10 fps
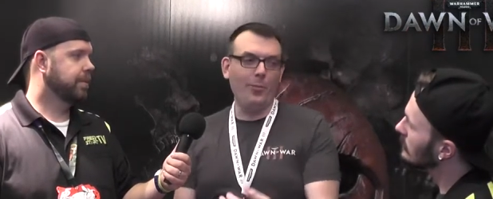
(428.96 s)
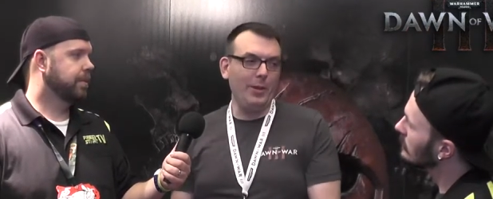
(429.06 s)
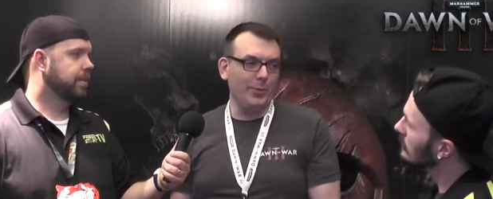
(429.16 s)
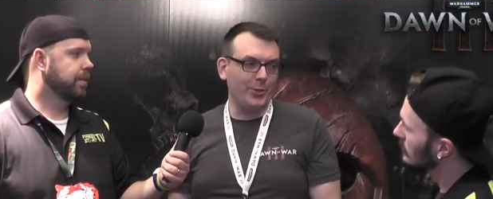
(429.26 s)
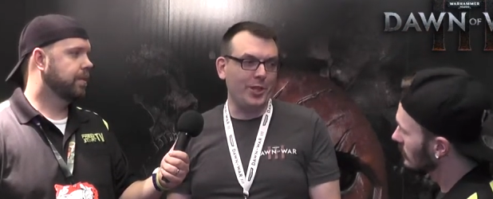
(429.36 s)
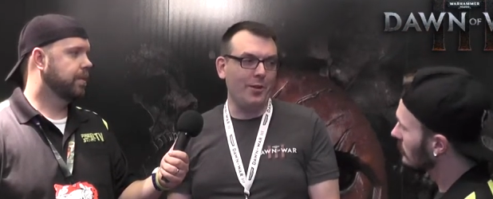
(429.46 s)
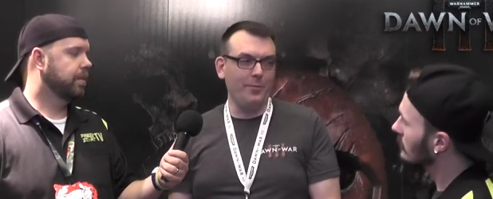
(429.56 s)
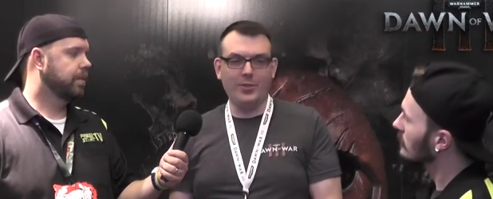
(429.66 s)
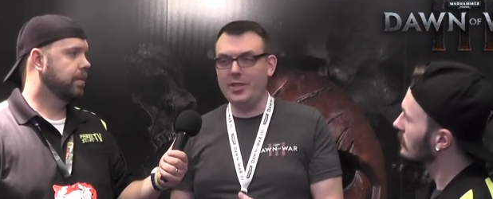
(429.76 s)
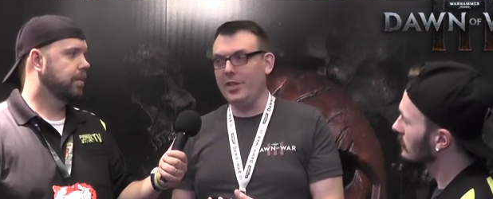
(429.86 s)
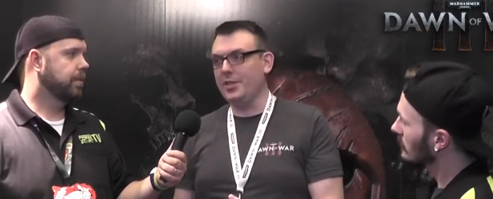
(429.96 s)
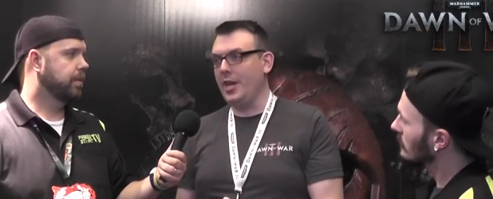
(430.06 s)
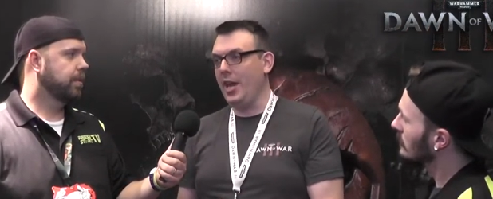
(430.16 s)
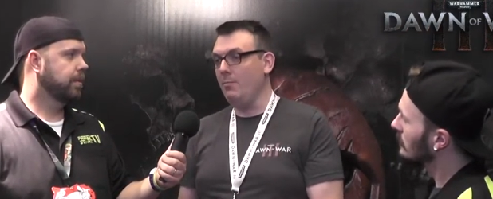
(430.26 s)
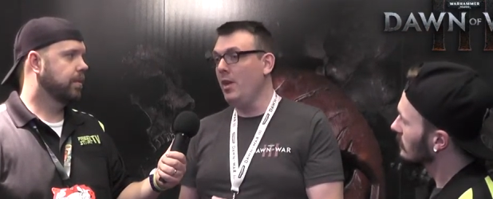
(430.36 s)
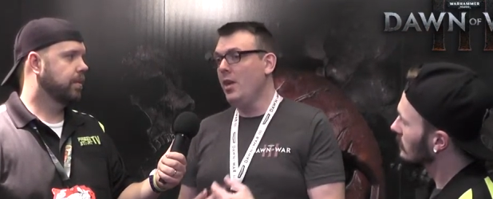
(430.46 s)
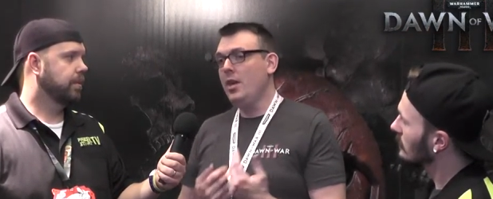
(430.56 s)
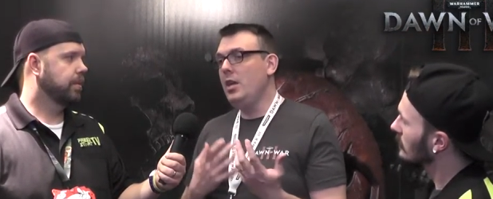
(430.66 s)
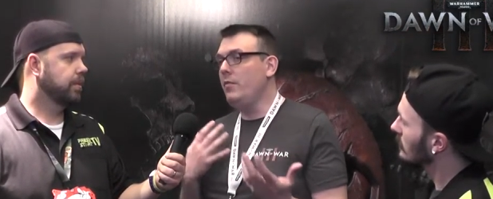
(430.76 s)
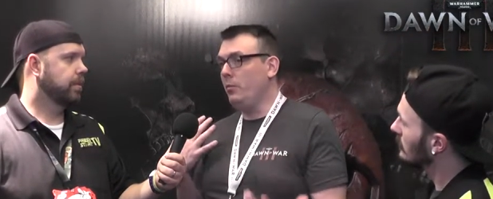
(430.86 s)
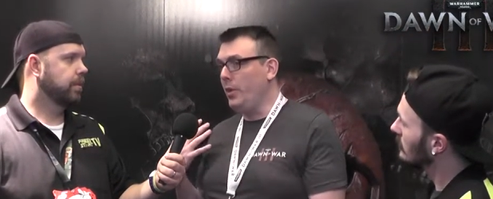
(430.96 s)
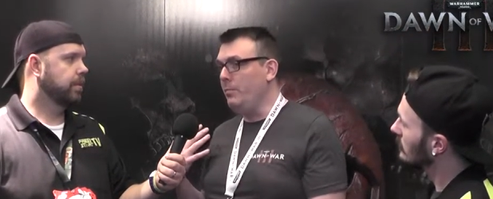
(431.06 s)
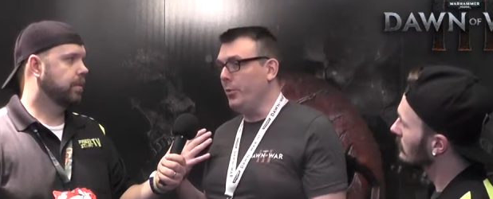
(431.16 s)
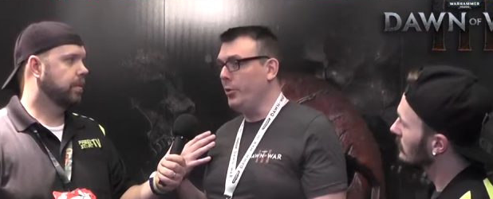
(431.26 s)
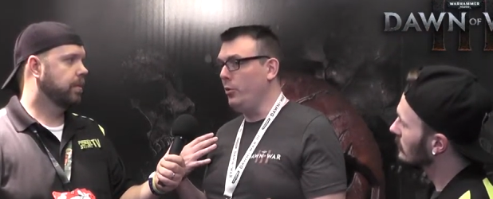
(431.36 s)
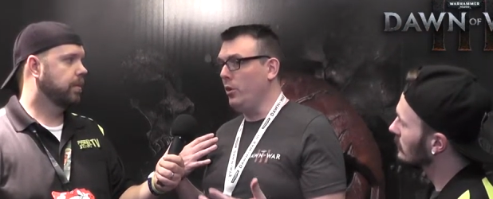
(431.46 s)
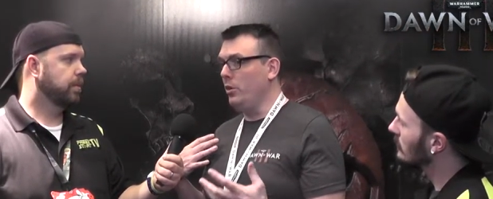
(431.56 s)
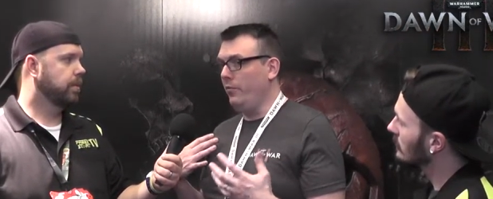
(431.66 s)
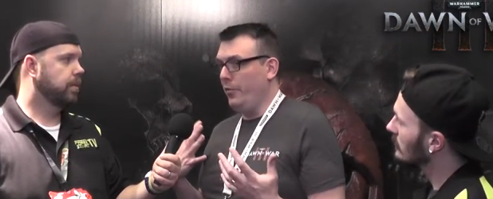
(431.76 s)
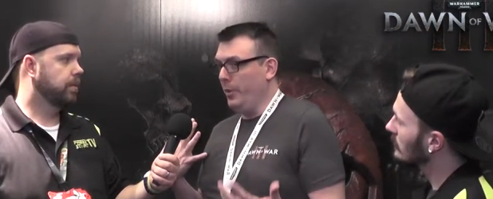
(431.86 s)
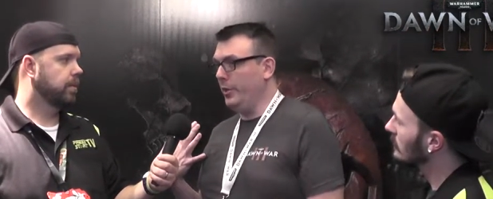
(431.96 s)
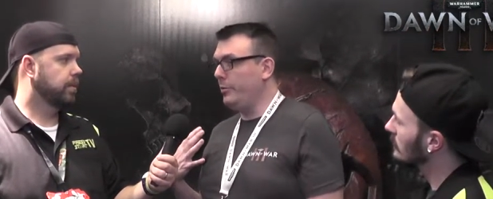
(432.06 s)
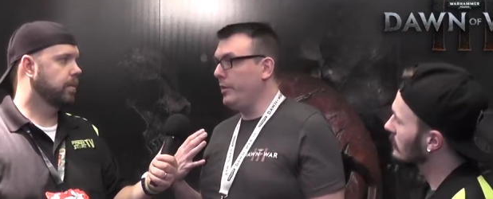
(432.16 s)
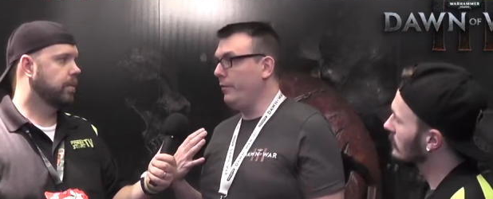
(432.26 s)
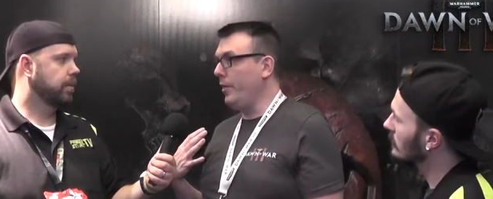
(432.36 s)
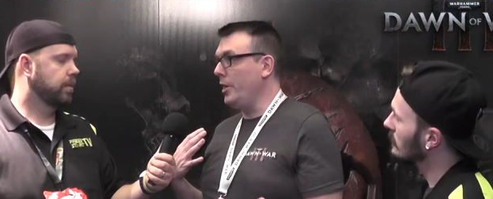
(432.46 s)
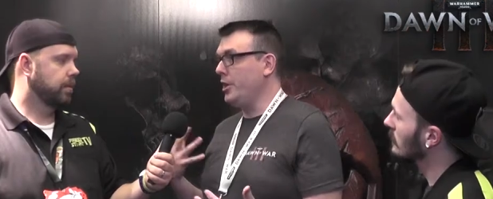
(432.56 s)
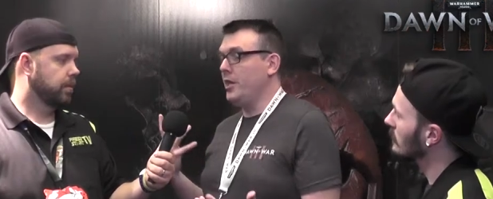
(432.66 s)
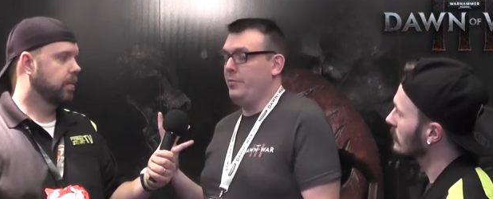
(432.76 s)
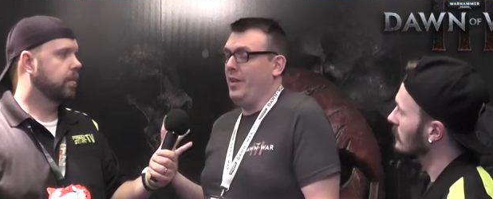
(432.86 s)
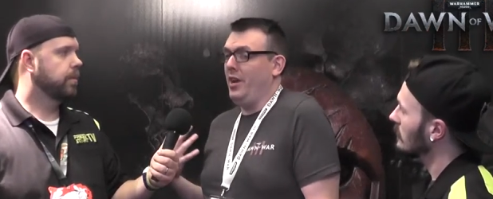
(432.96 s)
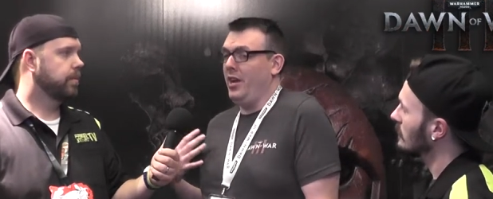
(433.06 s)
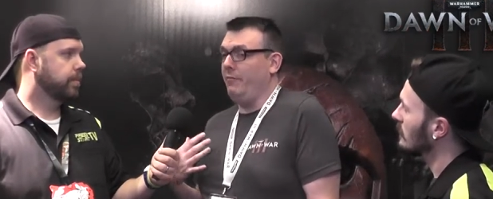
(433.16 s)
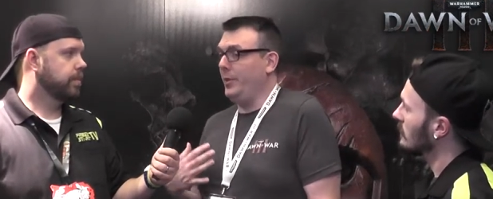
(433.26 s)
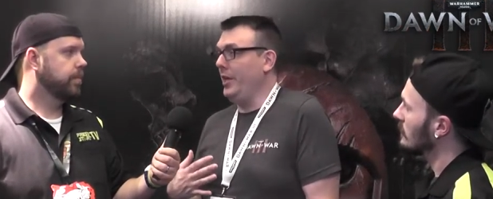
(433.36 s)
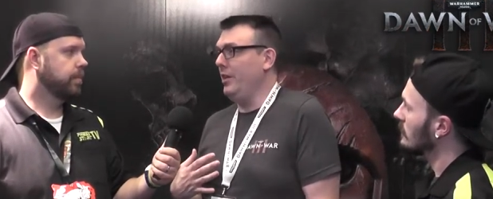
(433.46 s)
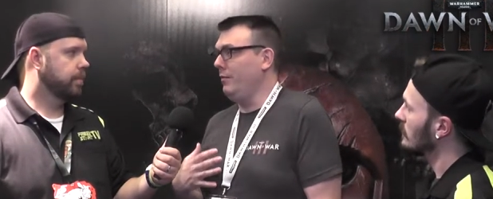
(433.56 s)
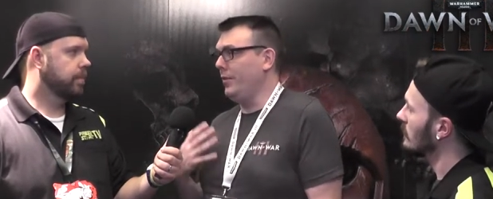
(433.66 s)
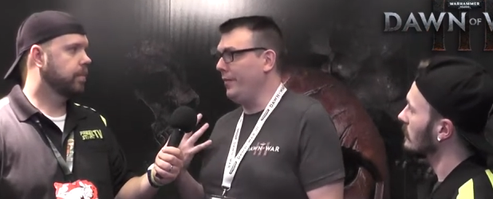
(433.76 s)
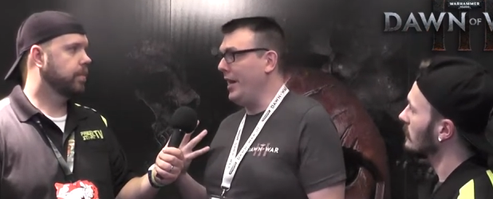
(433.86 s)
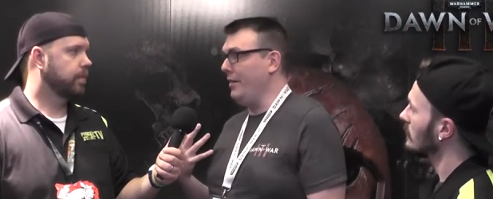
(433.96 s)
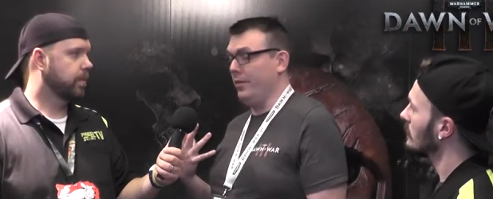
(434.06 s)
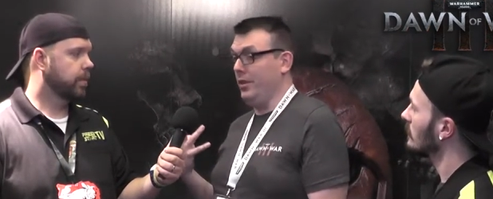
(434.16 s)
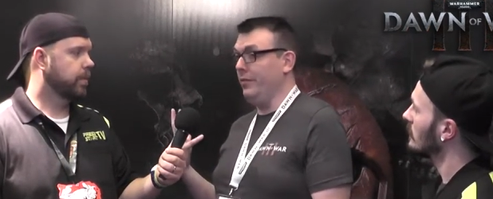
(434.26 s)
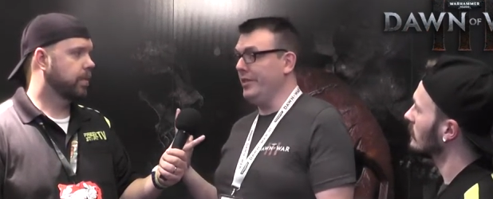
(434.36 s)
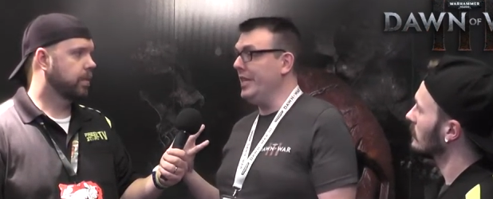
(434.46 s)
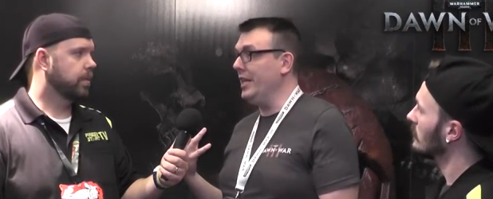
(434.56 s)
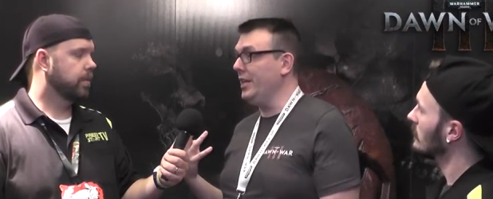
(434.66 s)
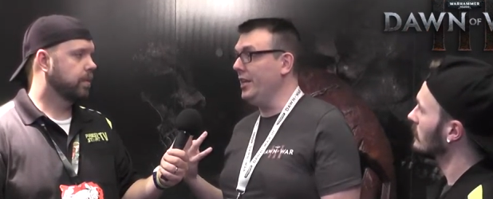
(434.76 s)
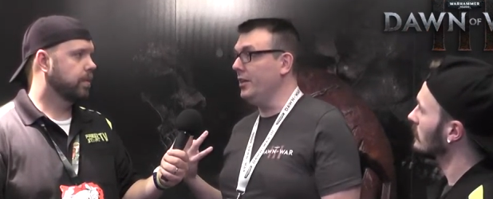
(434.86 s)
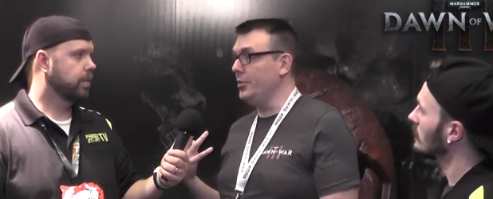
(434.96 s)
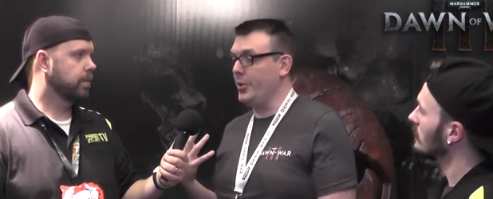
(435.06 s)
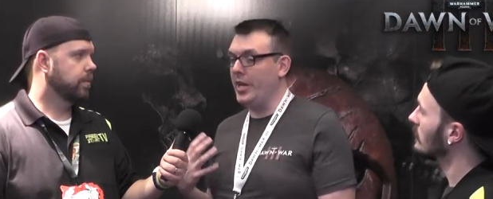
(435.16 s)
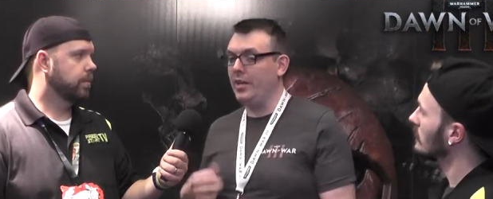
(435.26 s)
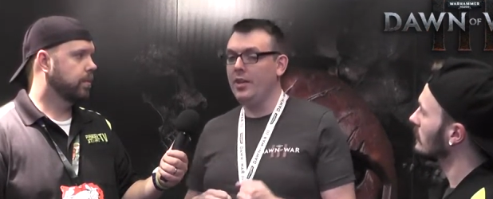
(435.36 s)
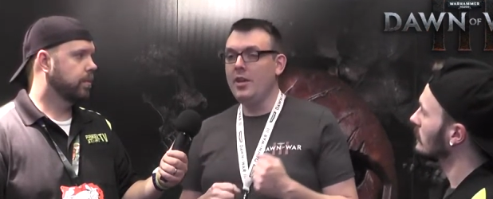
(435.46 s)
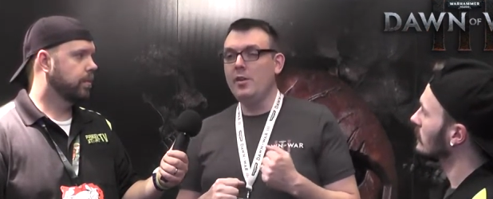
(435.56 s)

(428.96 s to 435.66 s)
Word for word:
Speaker 1: people to come to this game. Even people who are familiar with the franchise may not have played it for five or even ten years, right?